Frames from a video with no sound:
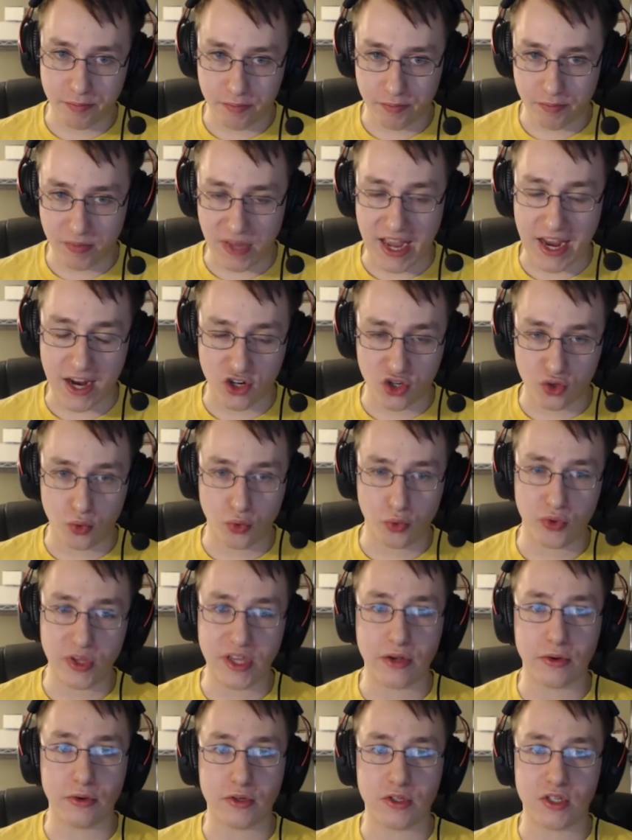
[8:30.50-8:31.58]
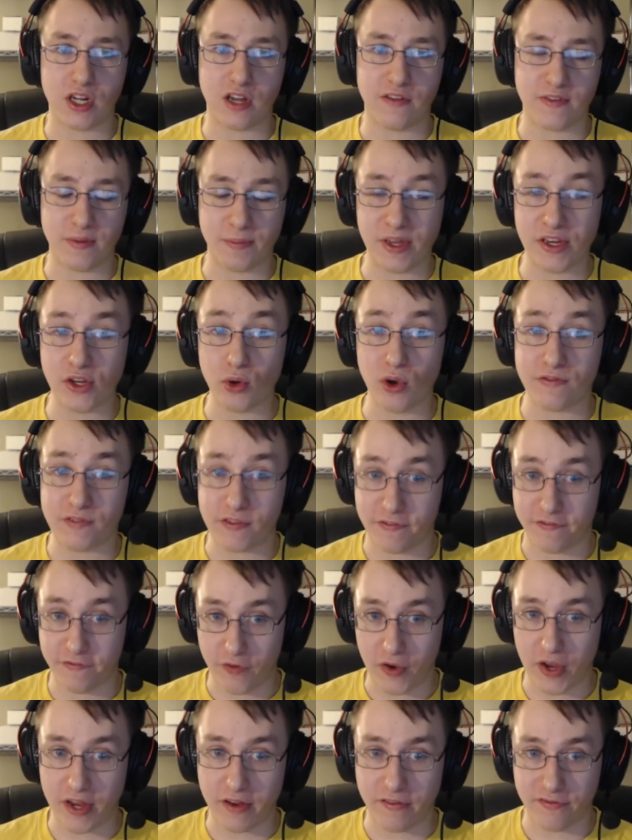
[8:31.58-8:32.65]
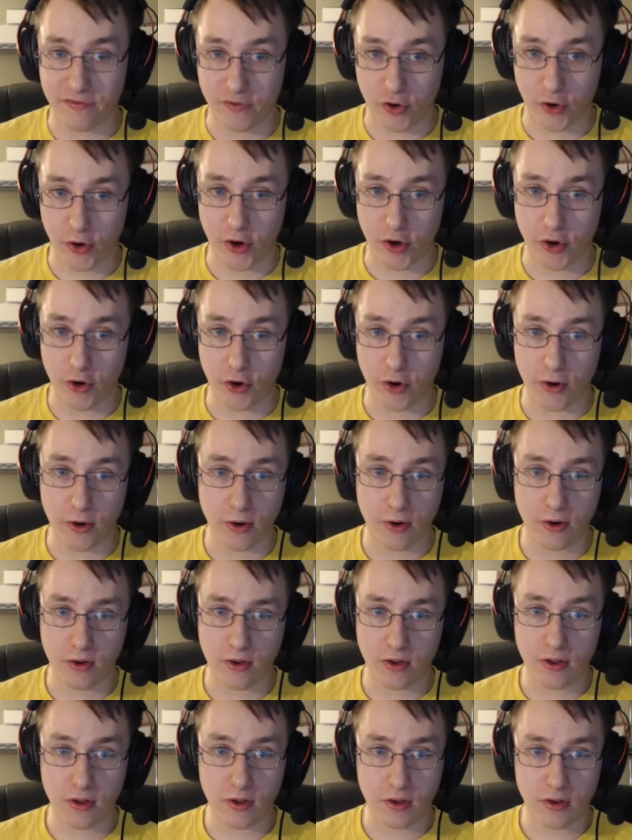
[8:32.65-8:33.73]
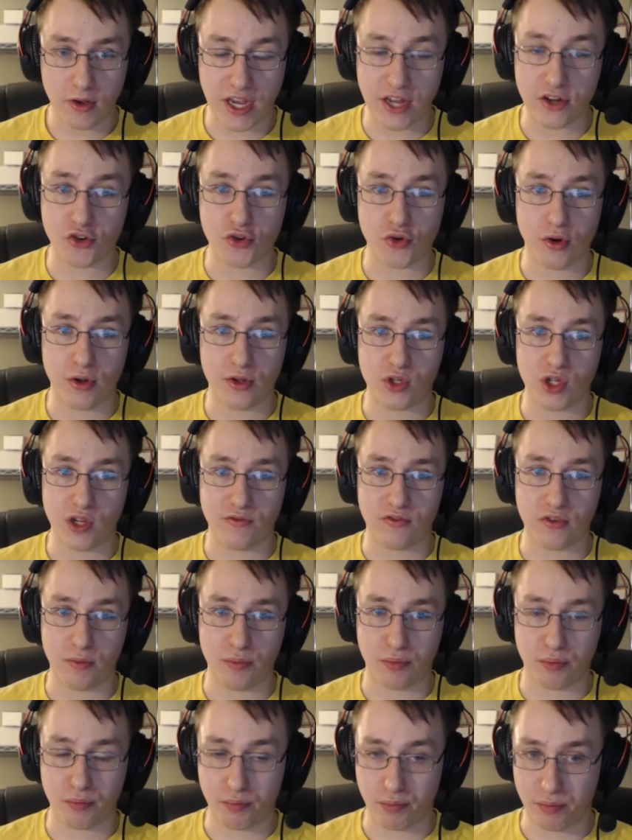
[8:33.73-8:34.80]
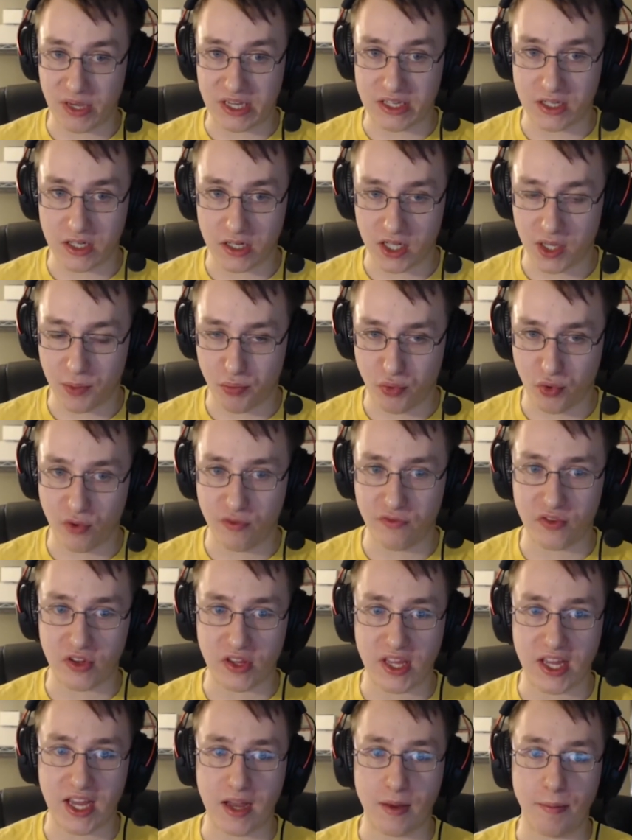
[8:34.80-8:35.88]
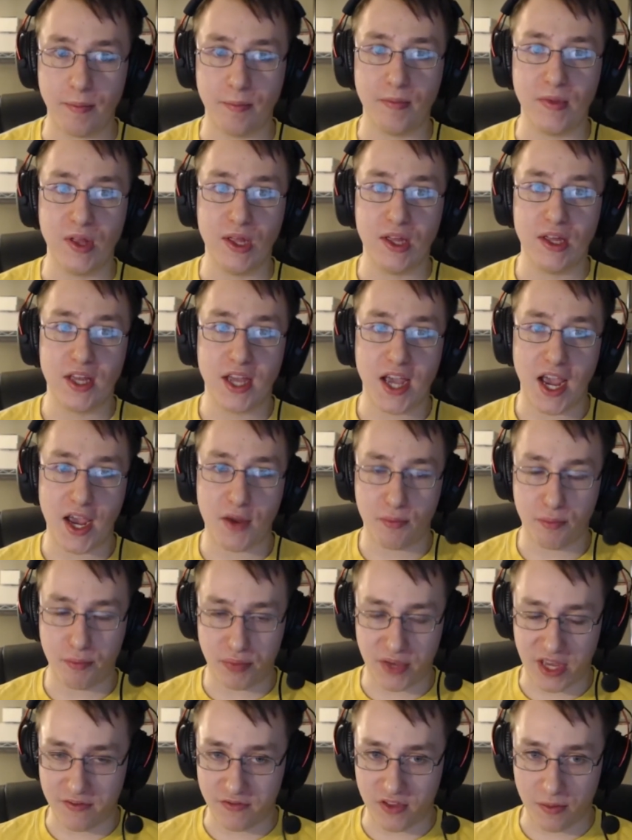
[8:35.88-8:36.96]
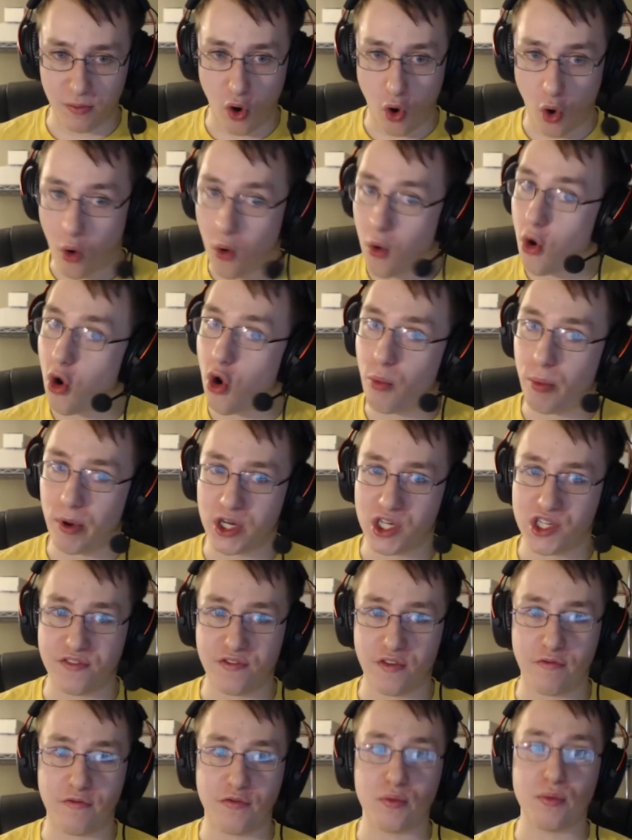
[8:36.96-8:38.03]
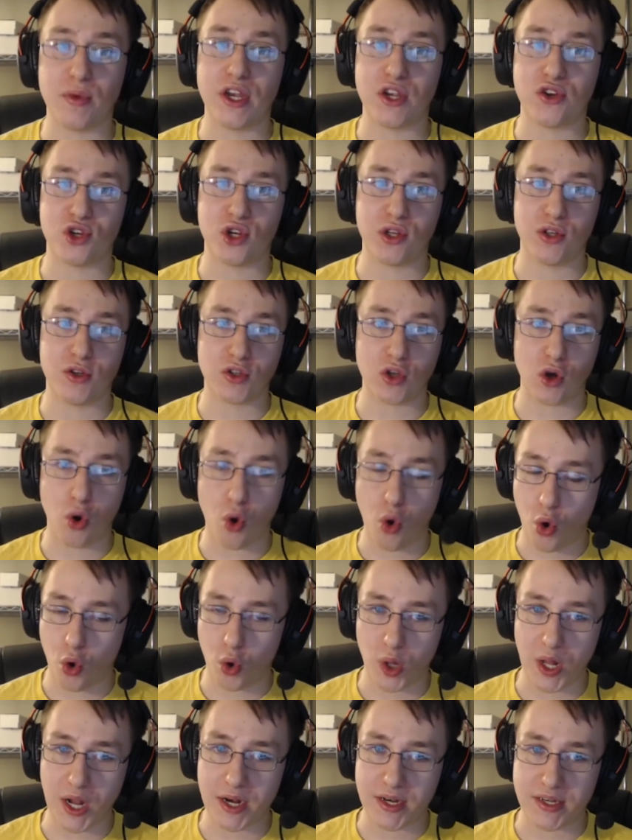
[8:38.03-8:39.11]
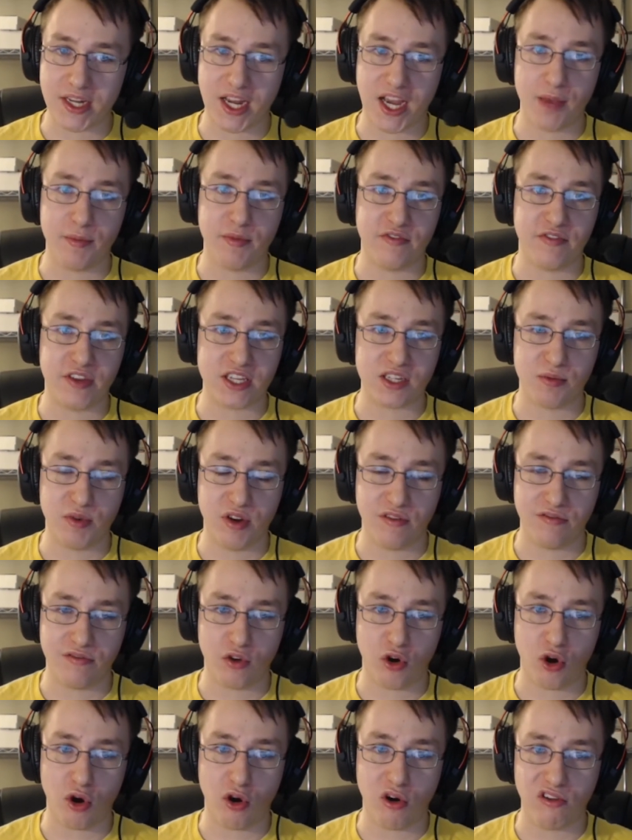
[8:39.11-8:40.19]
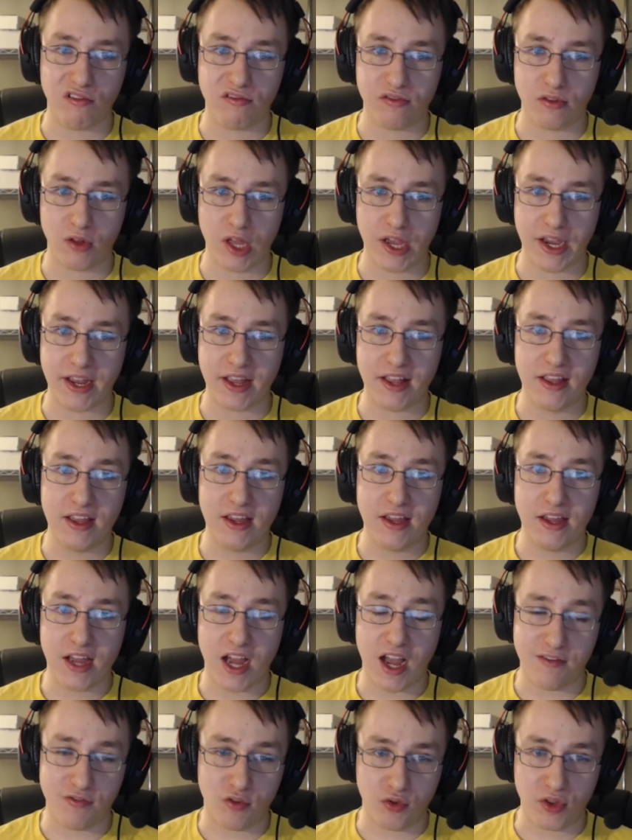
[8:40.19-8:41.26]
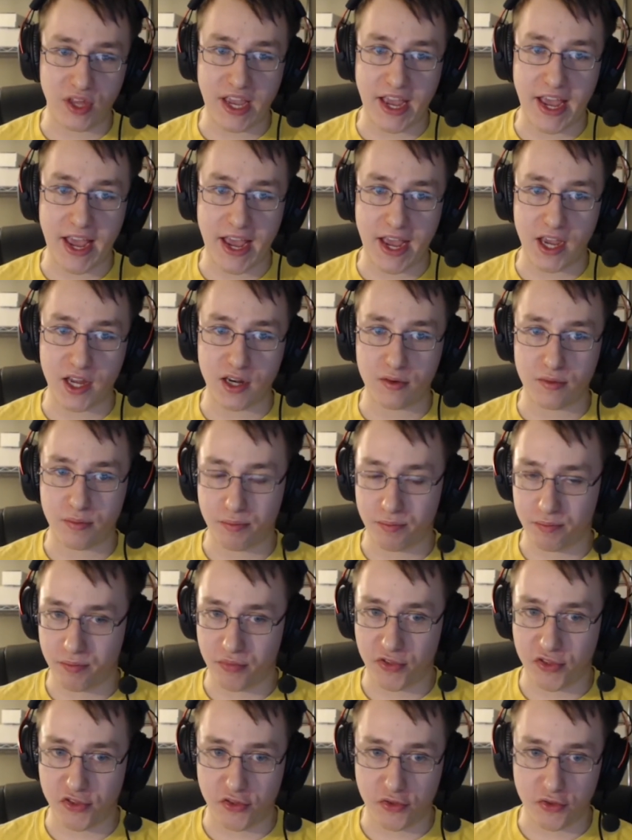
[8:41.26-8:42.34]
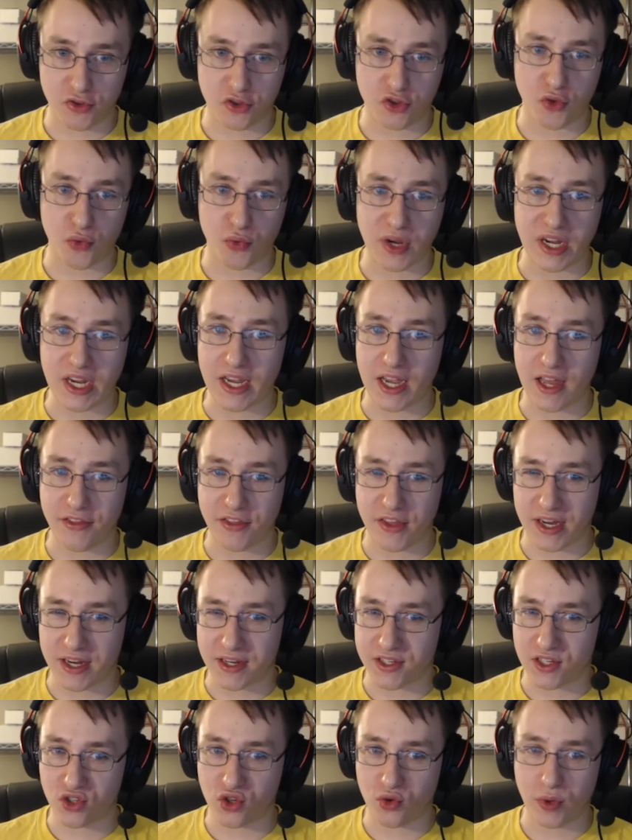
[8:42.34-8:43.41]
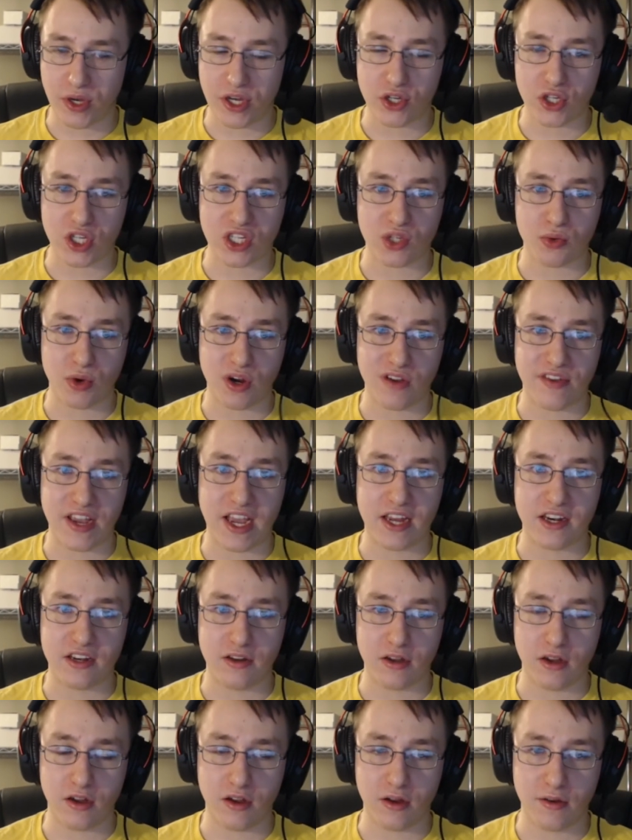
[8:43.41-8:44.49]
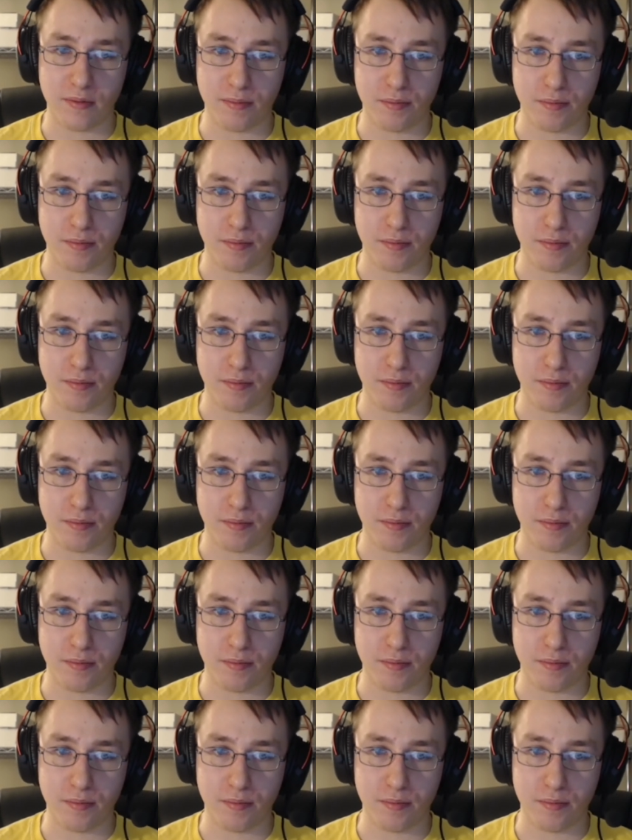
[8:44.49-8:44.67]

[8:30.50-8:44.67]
actual legal stuff. I mean, you have to fight for your insurance. You have to basically prove to them and give them a whole bunch of information. There's a whole lot of time investment involved. Like, I've only had 3, I think, situations where I've had to